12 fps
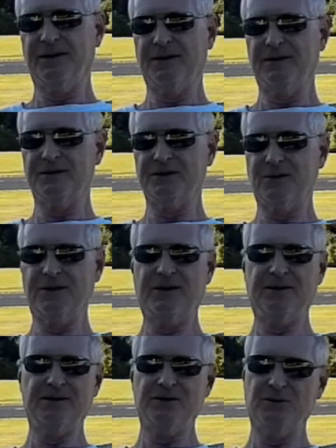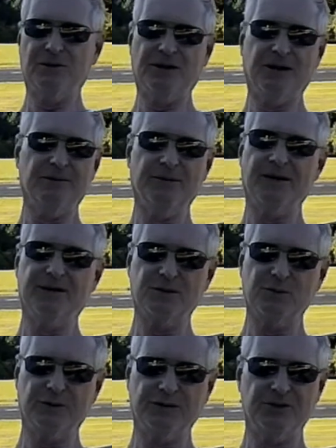so I can enjoy it. I'm not a
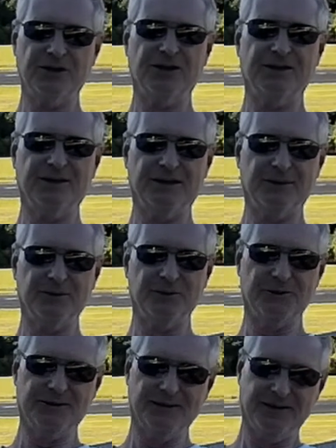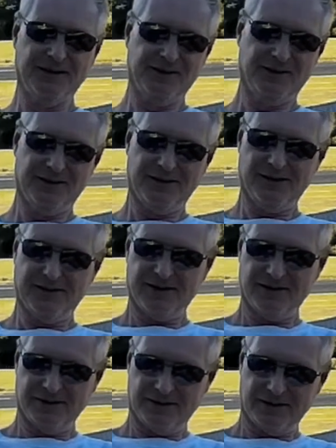spring chicken anymore.
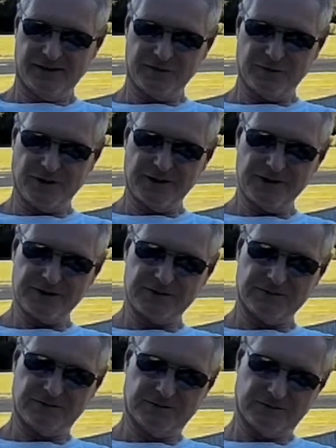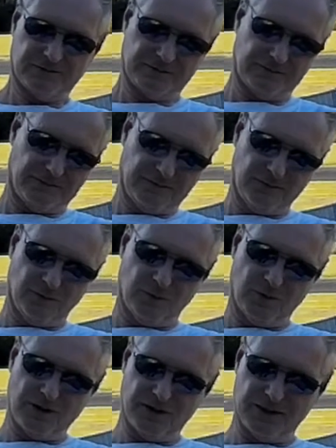As far as
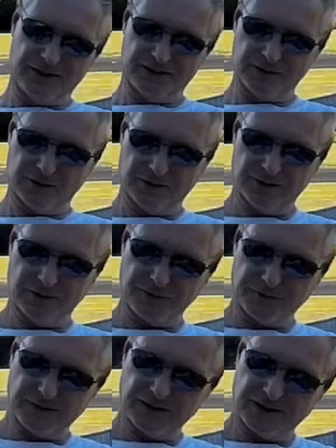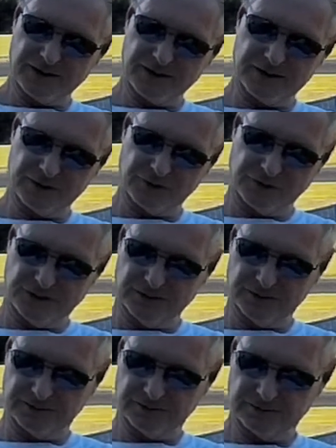what kind of drone, if you're going to get a drone,